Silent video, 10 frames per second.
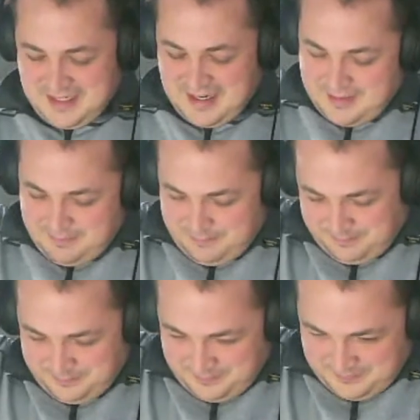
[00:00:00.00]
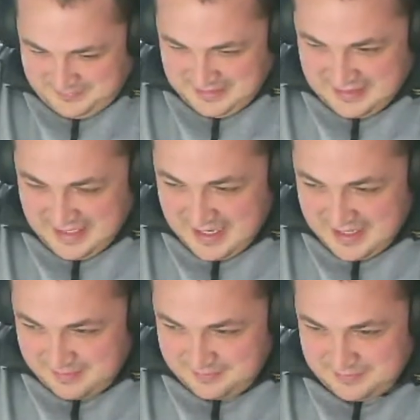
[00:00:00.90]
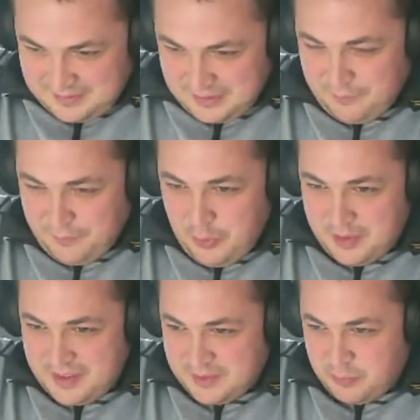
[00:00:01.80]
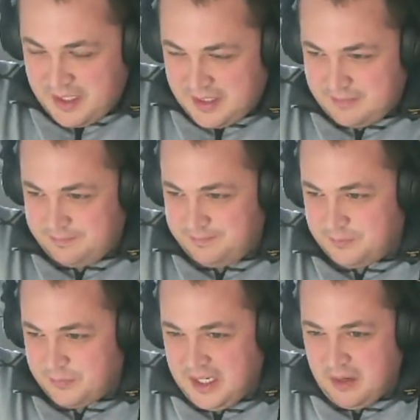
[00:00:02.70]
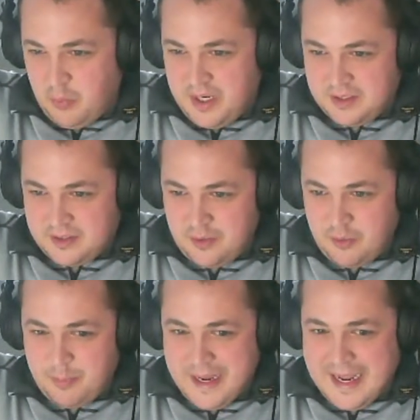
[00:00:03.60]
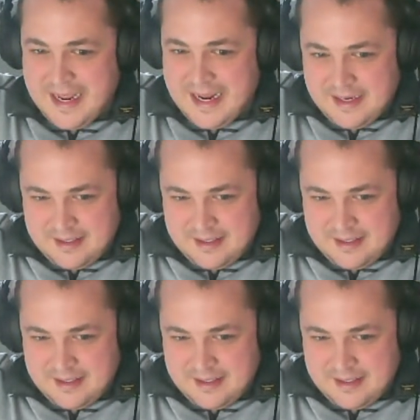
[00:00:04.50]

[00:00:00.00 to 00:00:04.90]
right, let's get it. Looking forward to this week. We need a winner too, bad.